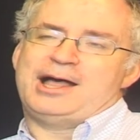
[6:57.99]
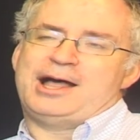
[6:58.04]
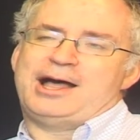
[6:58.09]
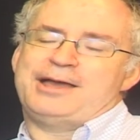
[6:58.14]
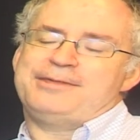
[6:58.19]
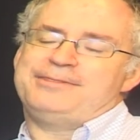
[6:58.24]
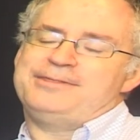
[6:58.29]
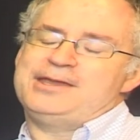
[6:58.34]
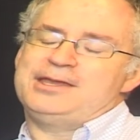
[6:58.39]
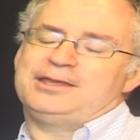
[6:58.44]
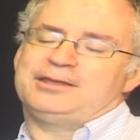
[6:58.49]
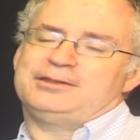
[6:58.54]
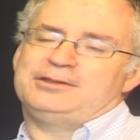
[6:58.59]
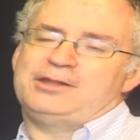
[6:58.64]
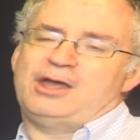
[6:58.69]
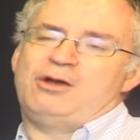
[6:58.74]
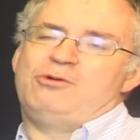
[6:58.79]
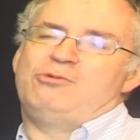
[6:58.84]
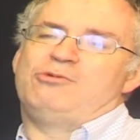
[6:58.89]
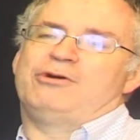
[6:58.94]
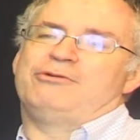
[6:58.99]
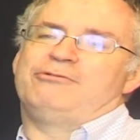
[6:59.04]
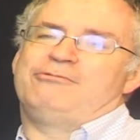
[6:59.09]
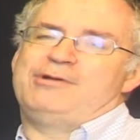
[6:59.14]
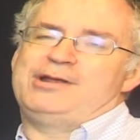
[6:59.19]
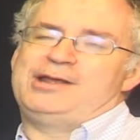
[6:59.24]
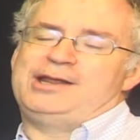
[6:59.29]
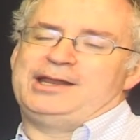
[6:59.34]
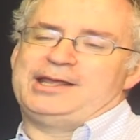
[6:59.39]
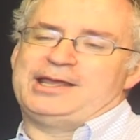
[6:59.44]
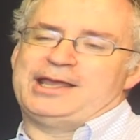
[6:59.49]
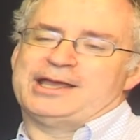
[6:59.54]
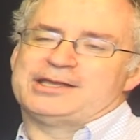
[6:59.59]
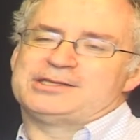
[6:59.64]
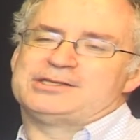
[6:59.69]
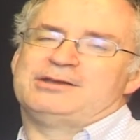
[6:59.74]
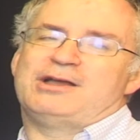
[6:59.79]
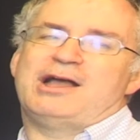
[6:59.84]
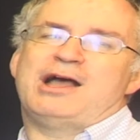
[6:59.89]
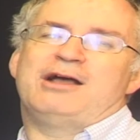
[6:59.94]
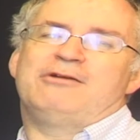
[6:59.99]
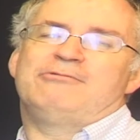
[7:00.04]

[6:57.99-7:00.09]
I think no one really has the